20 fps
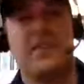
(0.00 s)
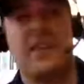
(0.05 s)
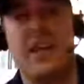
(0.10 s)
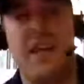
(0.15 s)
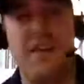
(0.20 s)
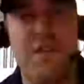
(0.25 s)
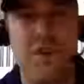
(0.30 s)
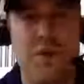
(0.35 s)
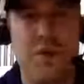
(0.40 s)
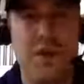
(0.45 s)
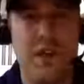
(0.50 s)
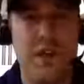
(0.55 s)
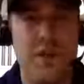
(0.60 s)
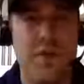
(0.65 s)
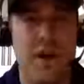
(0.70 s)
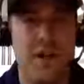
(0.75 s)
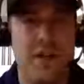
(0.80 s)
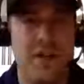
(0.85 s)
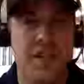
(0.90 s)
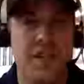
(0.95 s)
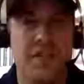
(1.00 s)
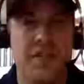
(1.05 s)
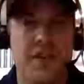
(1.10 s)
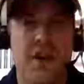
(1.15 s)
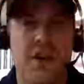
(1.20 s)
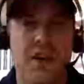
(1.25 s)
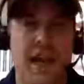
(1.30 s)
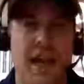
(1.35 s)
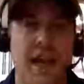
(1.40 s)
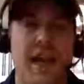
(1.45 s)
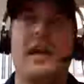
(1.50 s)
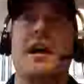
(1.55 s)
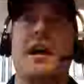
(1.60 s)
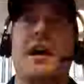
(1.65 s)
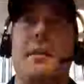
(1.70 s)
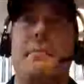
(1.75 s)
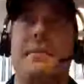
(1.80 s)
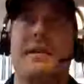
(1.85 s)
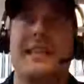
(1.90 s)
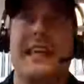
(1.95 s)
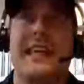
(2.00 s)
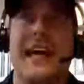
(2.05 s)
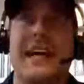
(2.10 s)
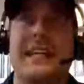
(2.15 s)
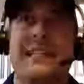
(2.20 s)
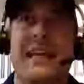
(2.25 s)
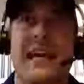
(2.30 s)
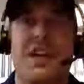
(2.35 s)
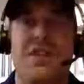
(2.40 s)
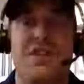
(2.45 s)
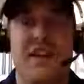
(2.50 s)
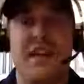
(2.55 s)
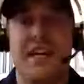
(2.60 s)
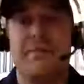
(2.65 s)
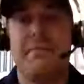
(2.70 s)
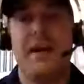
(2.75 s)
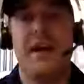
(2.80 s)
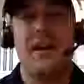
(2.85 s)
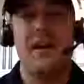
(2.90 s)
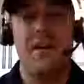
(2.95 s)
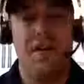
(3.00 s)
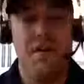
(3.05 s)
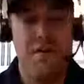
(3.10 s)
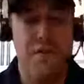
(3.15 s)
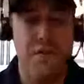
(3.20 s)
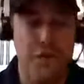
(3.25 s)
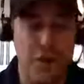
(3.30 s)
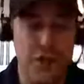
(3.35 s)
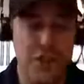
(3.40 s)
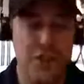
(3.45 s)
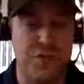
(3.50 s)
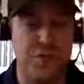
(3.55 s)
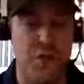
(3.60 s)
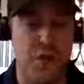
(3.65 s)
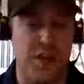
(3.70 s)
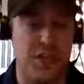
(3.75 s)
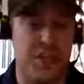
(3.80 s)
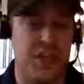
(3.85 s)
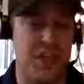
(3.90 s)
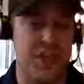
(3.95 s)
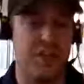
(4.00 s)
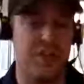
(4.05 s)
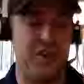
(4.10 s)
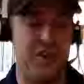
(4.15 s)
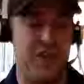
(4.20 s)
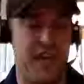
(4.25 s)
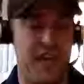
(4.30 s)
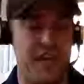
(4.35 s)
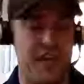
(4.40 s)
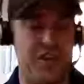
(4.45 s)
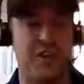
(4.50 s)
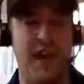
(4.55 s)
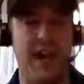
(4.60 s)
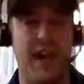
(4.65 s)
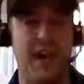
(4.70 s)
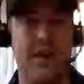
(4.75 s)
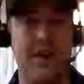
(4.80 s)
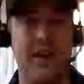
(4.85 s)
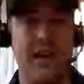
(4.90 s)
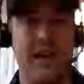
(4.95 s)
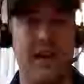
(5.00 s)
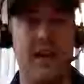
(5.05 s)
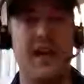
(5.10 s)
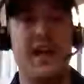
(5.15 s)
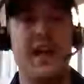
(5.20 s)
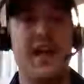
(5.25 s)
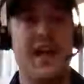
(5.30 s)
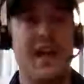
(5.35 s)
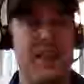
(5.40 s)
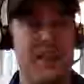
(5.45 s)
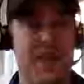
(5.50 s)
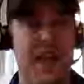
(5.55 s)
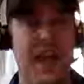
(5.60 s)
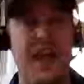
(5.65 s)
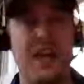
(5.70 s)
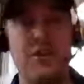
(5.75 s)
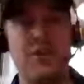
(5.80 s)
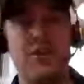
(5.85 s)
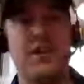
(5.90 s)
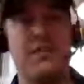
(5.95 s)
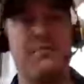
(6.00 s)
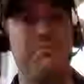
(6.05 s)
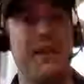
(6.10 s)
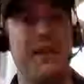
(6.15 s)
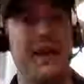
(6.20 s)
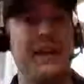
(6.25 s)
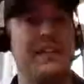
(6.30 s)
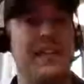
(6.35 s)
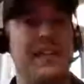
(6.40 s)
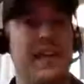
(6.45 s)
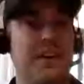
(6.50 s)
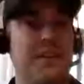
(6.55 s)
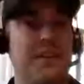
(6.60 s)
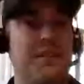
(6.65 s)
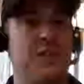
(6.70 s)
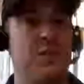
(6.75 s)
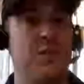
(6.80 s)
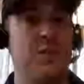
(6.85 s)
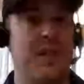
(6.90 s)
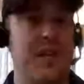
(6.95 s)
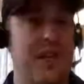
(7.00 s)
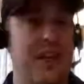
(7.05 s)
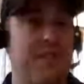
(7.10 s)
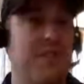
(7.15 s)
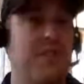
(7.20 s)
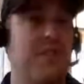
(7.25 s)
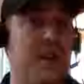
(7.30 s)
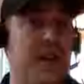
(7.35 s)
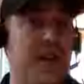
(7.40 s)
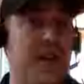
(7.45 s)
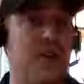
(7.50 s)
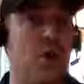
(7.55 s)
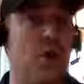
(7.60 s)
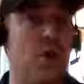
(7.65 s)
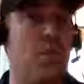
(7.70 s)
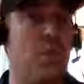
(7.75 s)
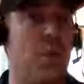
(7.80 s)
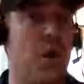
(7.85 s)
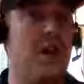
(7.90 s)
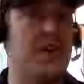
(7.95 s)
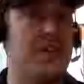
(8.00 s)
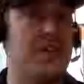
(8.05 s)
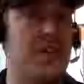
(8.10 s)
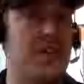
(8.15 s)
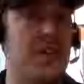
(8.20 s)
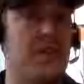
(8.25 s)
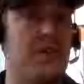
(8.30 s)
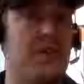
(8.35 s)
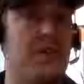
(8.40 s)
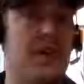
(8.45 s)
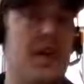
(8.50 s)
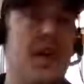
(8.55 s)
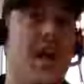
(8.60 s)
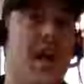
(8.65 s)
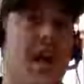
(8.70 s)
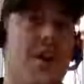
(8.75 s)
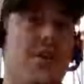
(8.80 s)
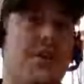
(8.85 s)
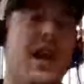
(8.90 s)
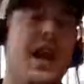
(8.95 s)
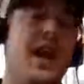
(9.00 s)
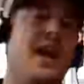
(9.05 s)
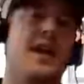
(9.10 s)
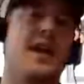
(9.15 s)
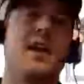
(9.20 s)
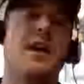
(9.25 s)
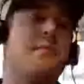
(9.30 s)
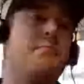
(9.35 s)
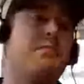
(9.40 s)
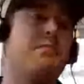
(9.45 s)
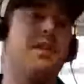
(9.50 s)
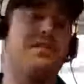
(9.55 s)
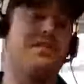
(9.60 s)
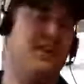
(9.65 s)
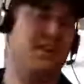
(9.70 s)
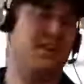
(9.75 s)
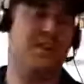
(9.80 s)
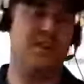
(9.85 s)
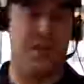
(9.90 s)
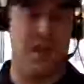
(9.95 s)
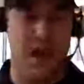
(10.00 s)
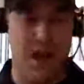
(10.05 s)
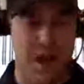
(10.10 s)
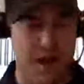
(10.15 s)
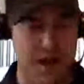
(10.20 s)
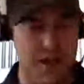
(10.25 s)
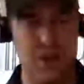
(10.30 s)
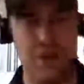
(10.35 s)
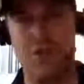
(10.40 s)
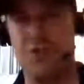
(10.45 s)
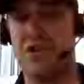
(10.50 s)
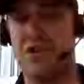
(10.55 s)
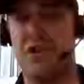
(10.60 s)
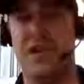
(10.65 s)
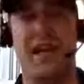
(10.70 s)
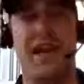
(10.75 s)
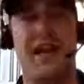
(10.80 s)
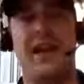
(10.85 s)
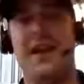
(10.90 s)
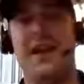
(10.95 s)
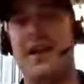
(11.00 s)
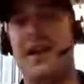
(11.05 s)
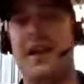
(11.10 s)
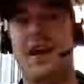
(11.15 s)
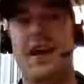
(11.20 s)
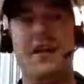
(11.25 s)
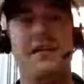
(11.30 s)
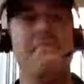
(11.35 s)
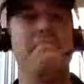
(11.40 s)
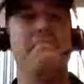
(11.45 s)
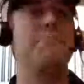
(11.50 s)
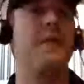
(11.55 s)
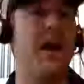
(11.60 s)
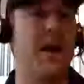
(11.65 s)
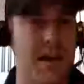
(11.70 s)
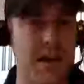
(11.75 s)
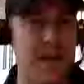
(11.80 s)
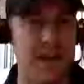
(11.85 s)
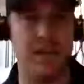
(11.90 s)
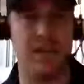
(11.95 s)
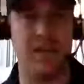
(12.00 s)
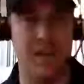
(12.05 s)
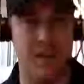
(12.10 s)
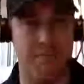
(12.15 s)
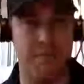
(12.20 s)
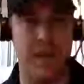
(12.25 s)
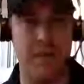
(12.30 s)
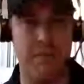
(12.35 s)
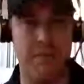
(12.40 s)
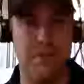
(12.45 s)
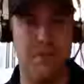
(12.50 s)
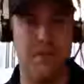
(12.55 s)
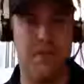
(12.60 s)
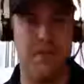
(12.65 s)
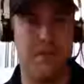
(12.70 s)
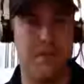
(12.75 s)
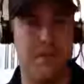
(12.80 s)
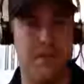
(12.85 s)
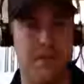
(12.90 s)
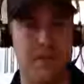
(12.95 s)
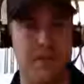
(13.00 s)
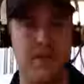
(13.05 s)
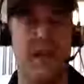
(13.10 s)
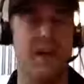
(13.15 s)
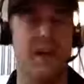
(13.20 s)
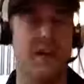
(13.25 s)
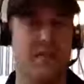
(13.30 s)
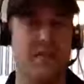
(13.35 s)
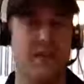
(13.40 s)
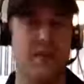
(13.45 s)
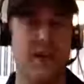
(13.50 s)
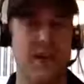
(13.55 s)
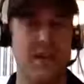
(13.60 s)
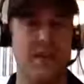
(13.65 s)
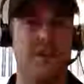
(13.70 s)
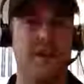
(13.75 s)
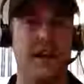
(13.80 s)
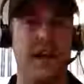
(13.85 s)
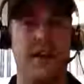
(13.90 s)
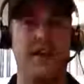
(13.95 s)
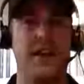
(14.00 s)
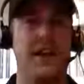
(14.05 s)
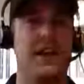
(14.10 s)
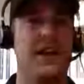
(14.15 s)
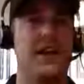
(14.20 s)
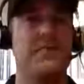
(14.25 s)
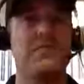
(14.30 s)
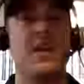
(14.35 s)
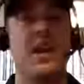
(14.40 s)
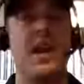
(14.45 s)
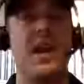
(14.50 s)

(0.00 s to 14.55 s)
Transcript: if you really want to okay but that's how you think about it first focus in your in your area then you can branch out if you if you need or want to okay but i think there's usually an abundance of people to interview in your area